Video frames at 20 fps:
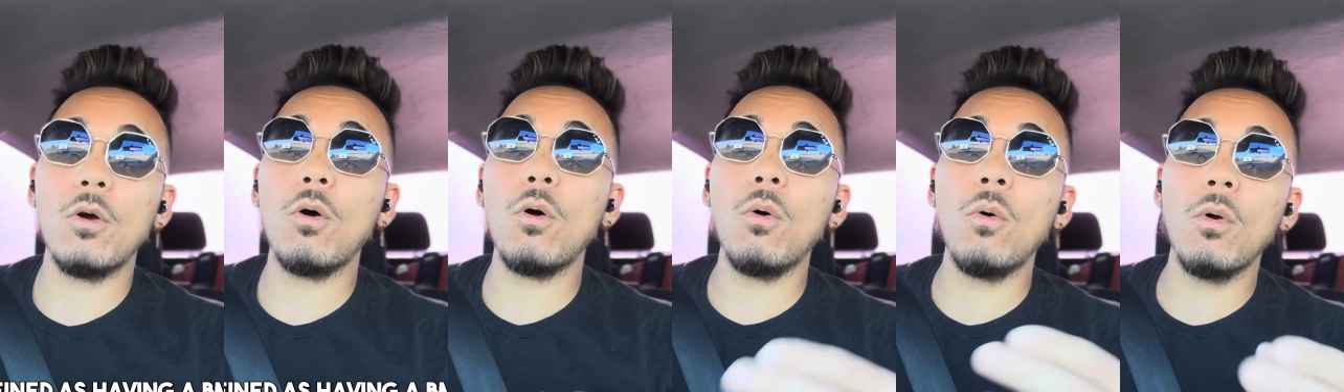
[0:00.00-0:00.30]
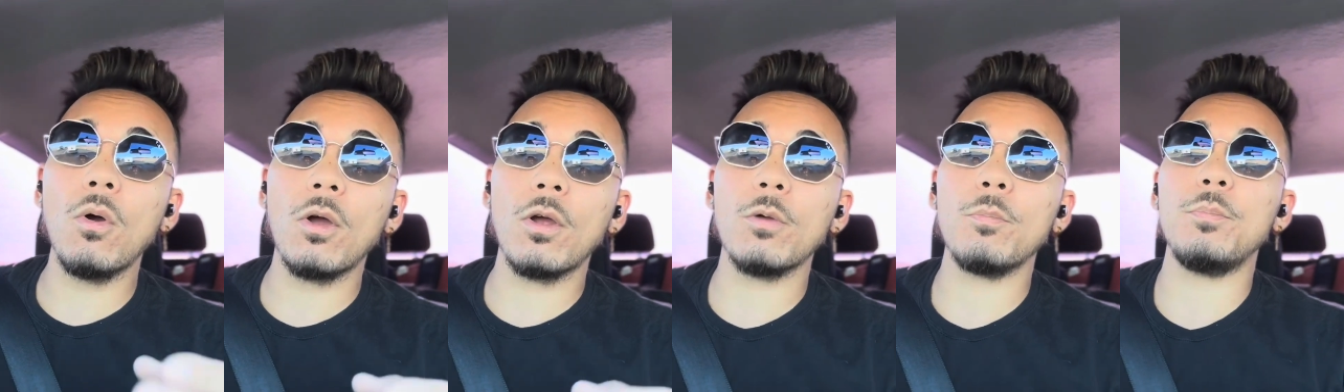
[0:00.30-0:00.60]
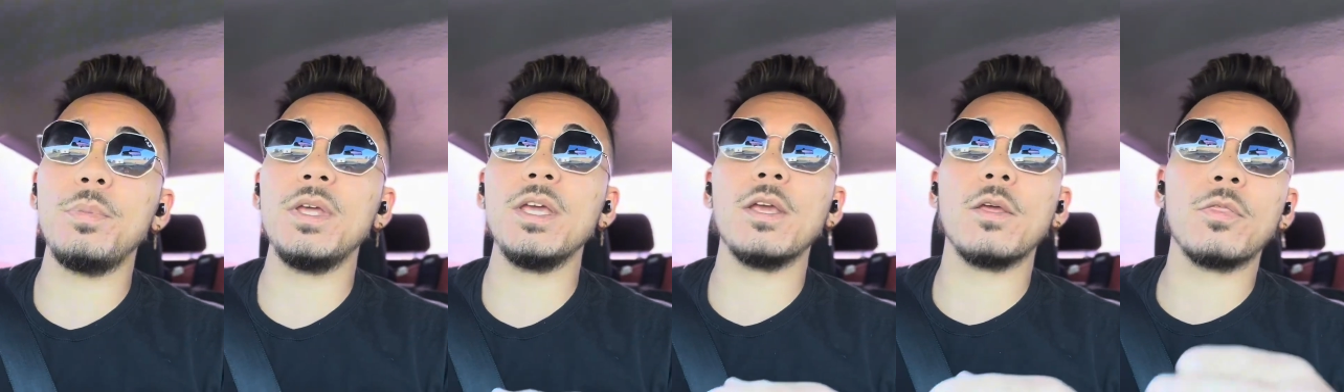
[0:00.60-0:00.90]
or
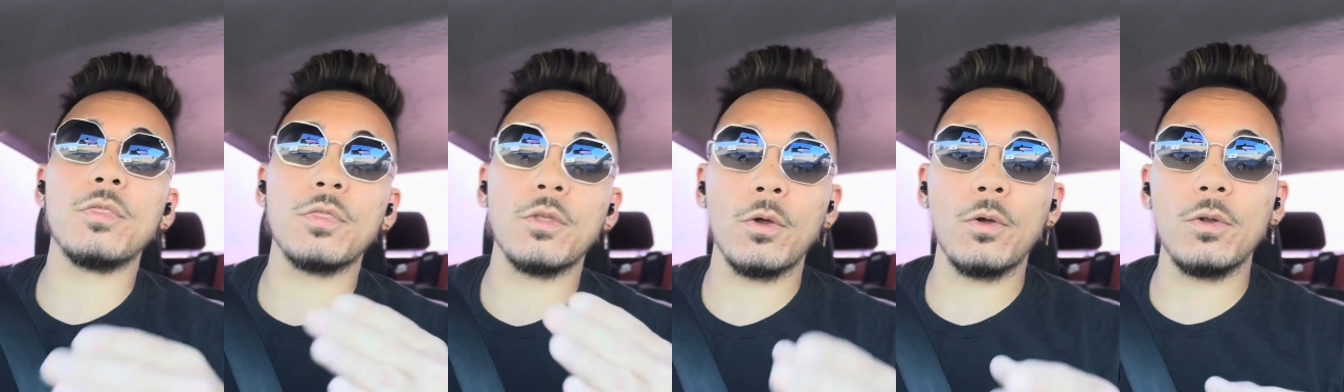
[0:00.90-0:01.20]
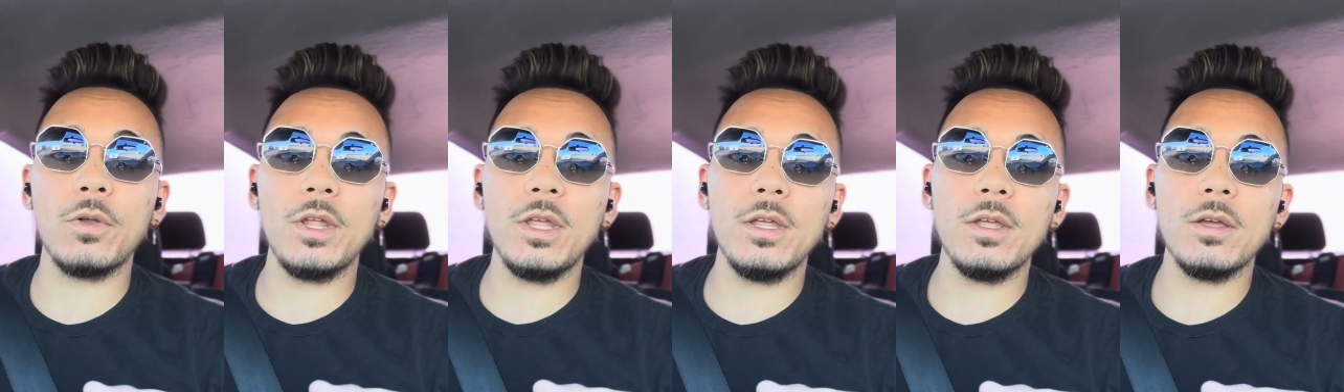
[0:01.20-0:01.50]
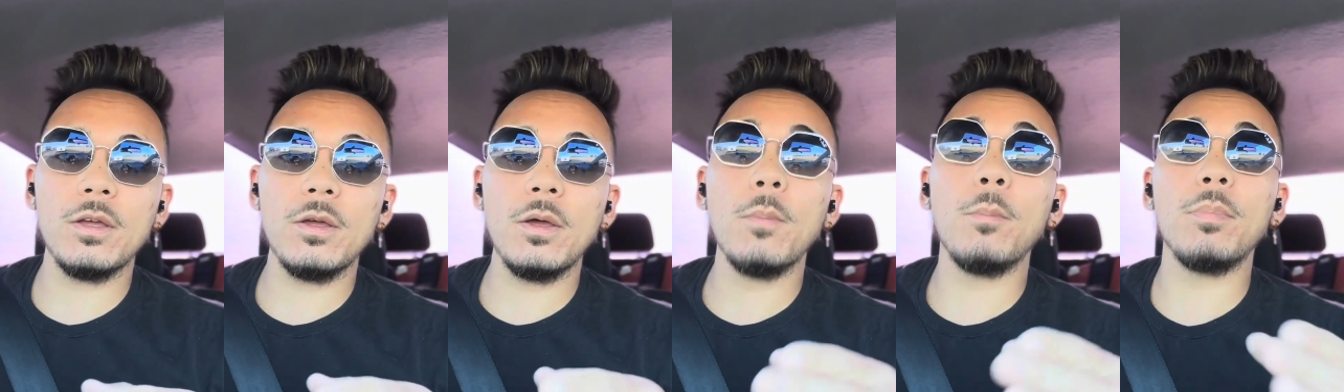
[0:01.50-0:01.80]
being 30
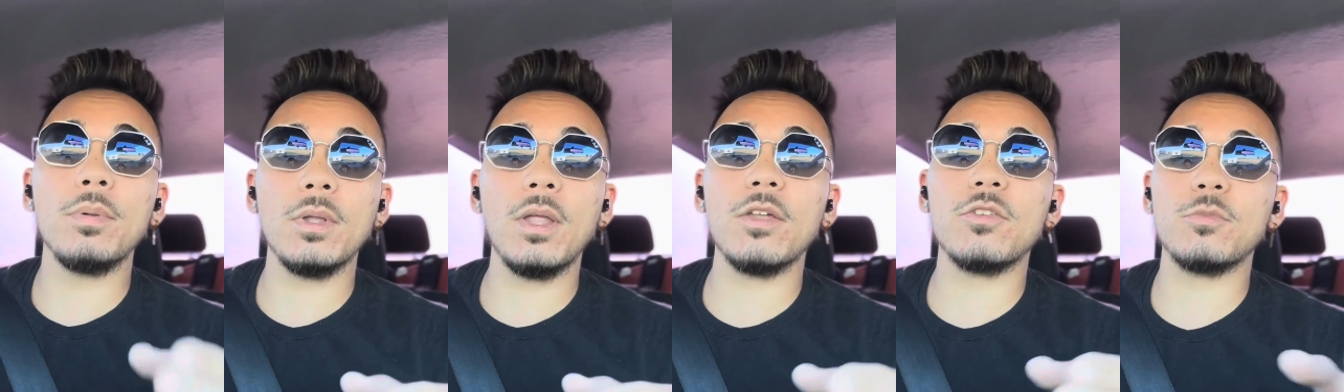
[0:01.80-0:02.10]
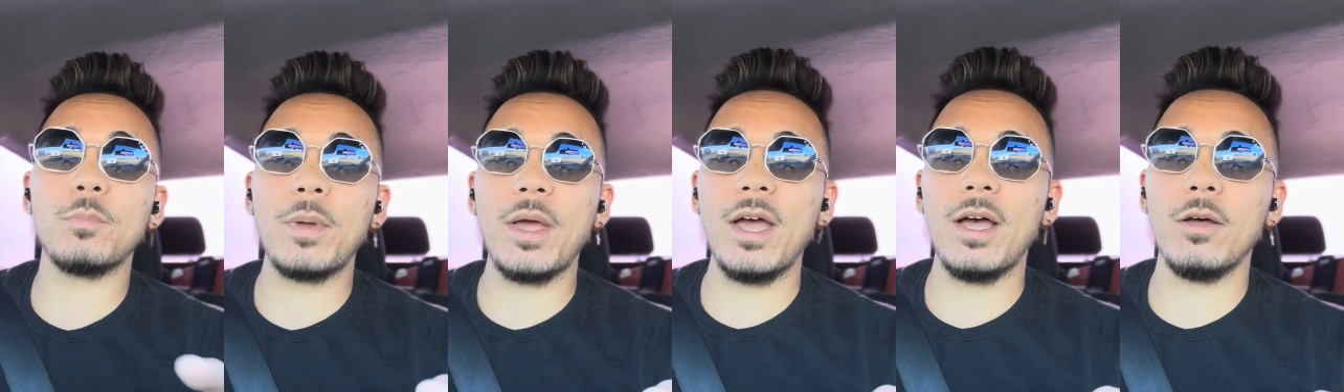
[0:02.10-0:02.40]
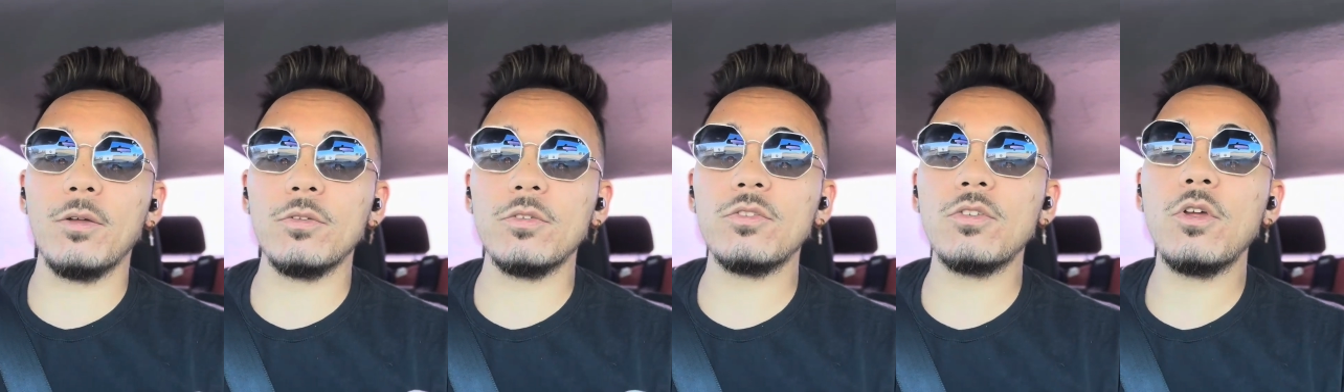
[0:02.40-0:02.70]
plus
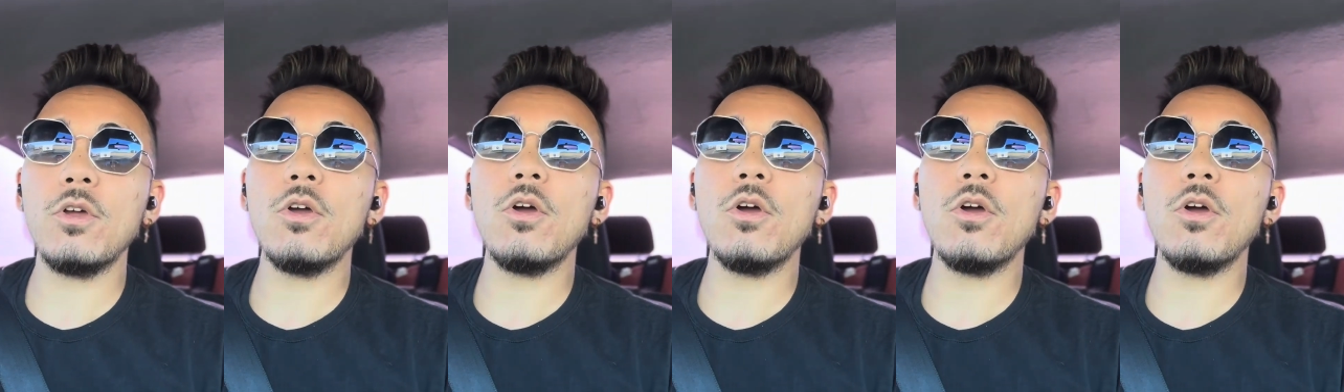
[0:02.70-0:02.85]
pounds